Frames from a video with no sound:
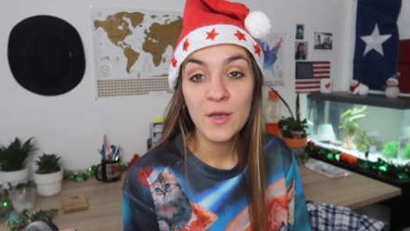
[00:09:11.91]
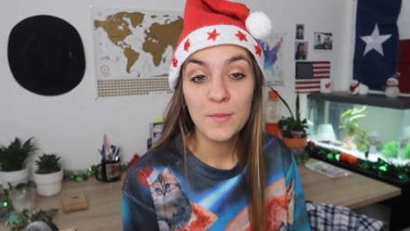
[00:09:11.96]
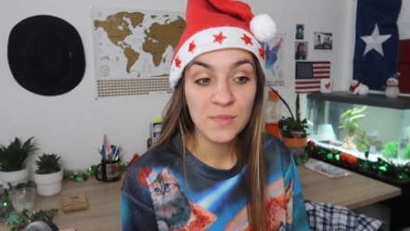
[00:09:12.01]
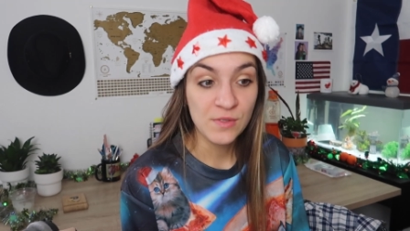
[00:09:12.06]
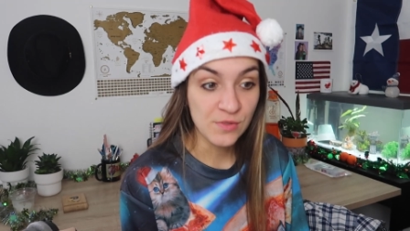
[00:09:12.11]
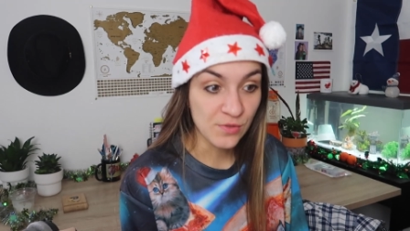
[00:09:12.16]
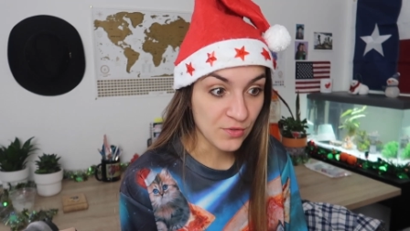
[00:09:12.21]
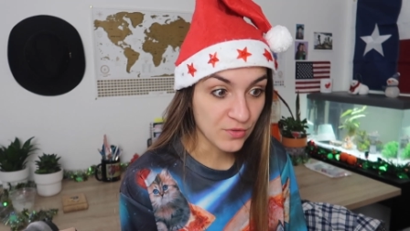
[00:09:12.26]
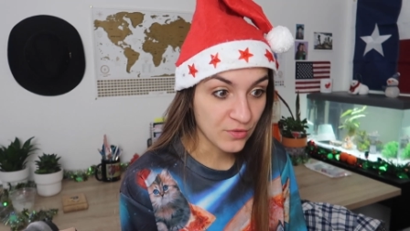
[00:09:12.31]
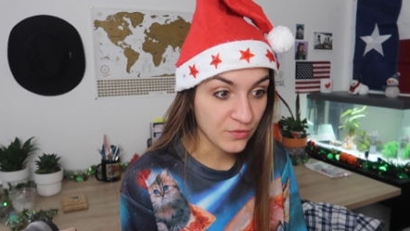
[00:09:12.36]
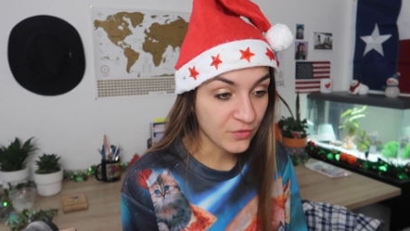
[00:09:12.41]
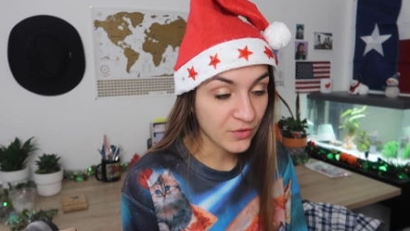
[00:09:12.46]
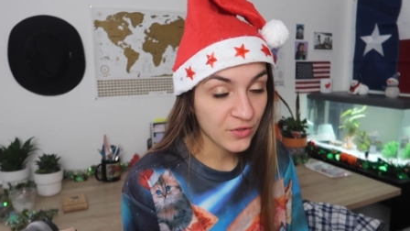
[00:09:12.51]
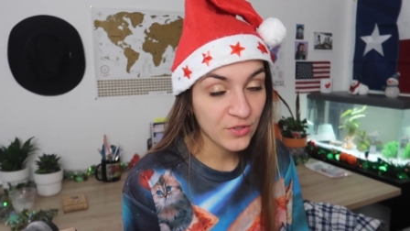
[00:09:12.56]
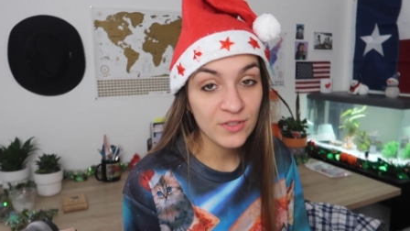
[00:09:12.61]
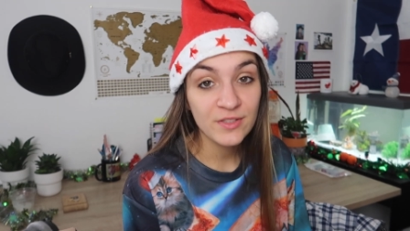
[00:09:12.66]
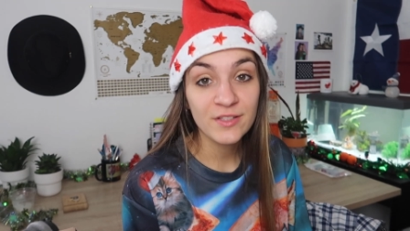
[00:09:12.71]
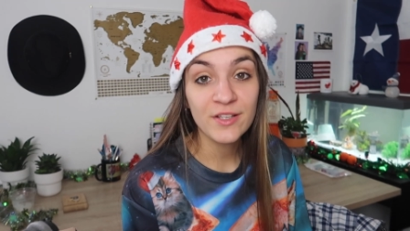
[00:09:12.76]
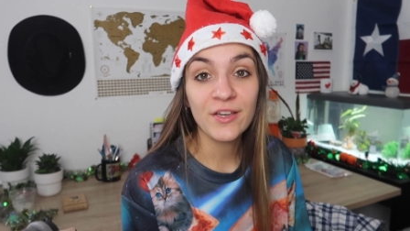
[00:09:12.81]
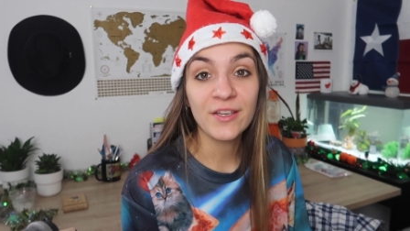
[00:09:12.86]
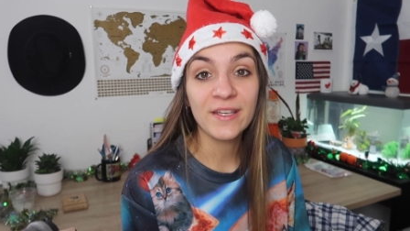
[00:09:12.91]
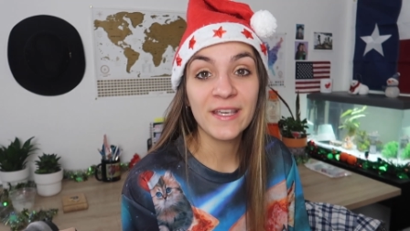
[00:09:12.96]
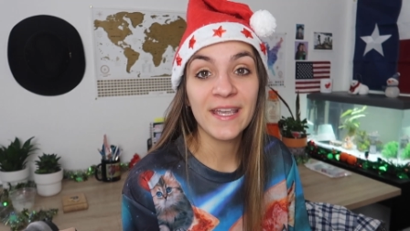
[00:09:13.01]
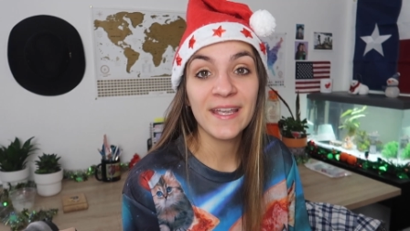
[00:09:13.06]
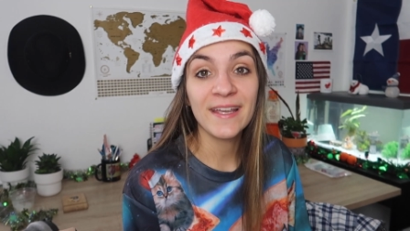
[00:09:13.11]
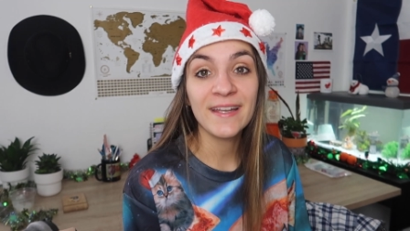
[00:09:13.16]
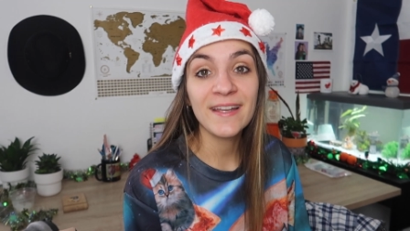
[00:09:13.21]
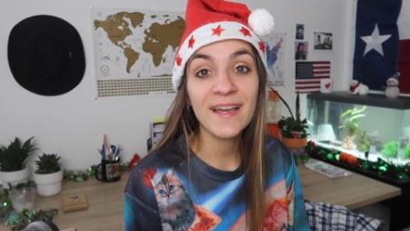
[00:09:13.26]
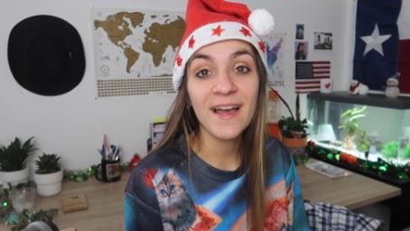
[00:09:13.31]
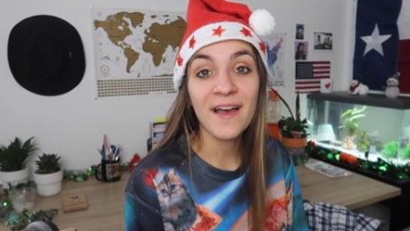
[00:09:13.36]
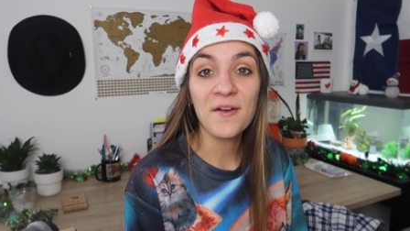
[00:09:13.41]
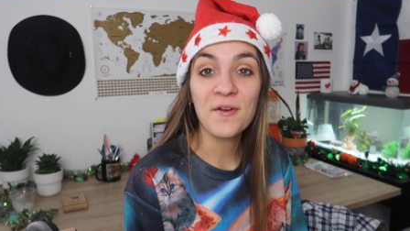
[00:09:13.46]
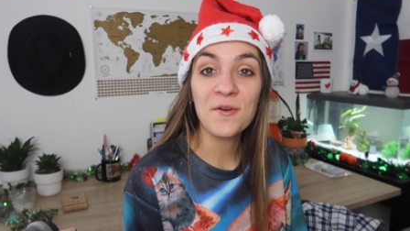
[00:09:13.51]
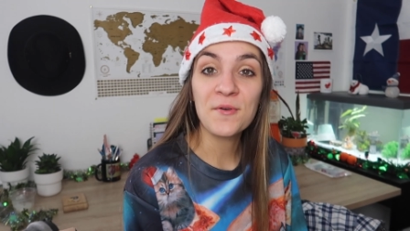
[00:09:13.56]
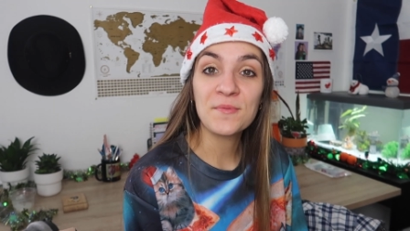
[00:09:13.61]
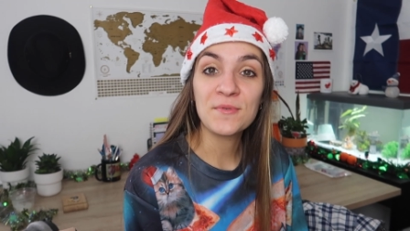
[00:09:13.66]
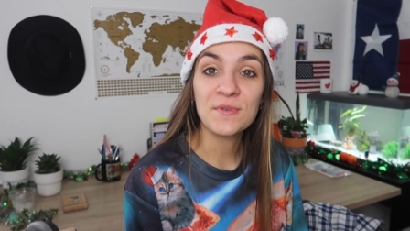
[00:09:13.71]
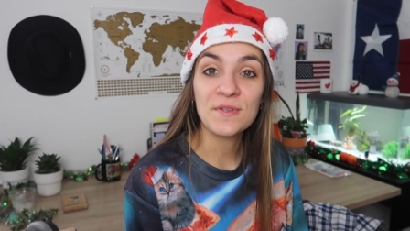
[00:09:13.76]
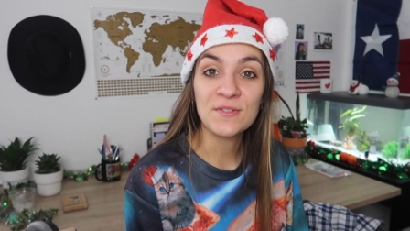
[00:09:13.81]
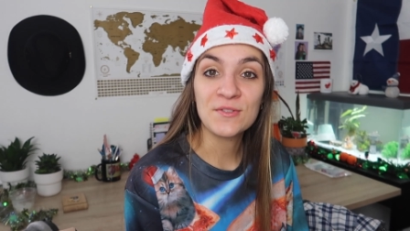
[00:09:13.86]
Peter's voice again. I
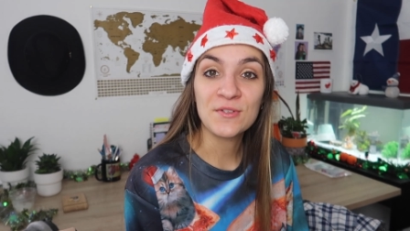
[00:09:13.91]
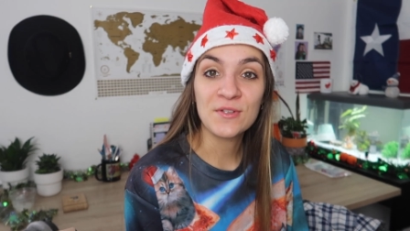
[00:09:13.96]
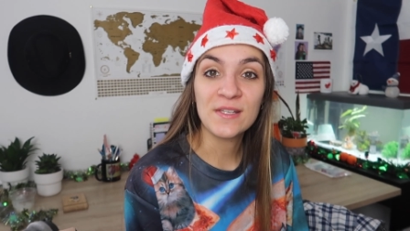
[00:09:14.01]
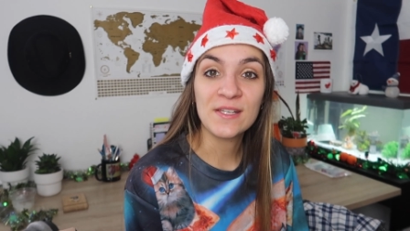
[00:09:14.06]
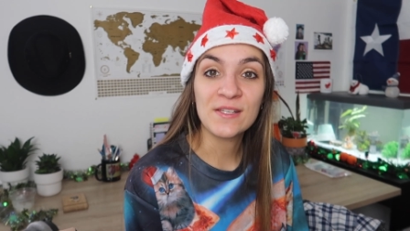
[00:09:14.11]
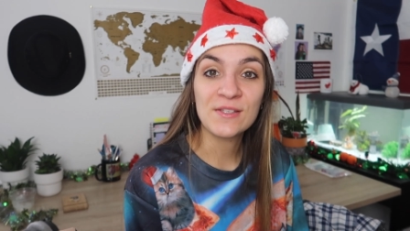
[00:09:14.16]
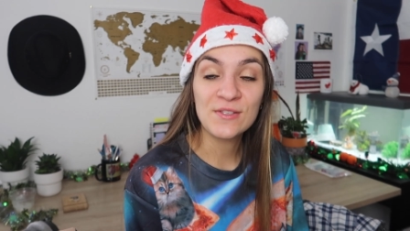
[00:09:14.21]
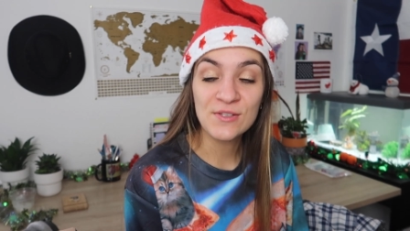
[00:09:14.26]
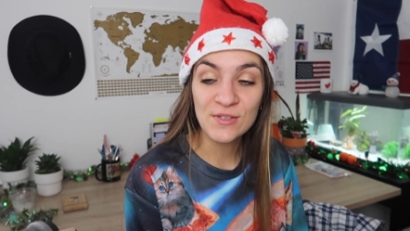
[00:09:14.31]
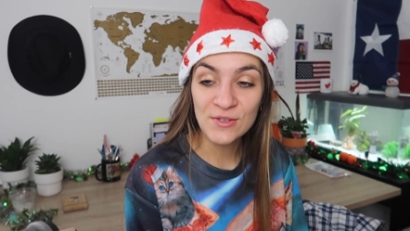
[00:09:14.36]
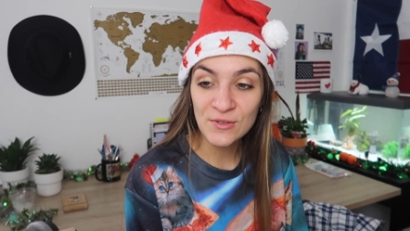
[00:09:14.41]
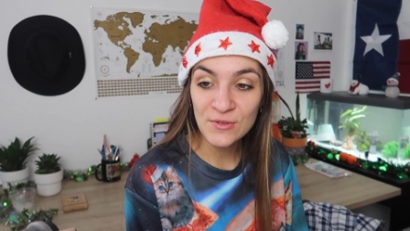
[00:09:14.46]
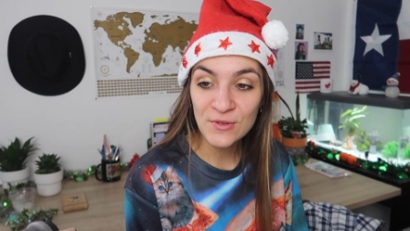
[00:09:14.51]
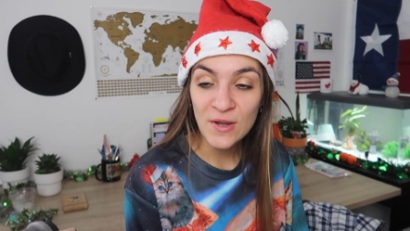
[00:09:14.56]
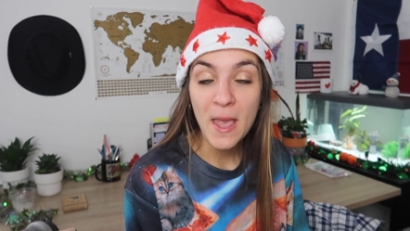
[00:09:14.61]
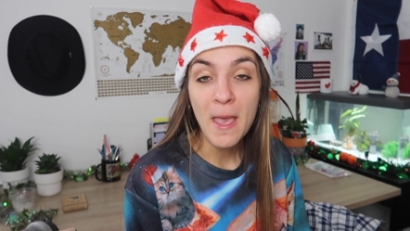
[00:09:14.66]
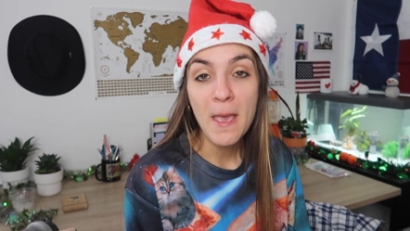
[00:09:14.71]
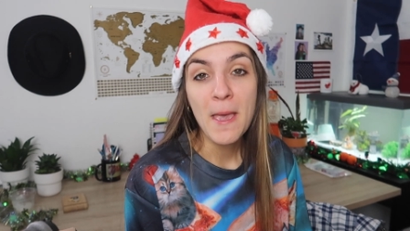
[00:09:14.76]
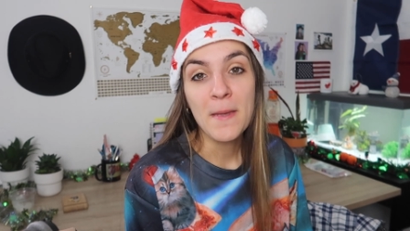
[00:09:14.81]
hope you enjoyed it too.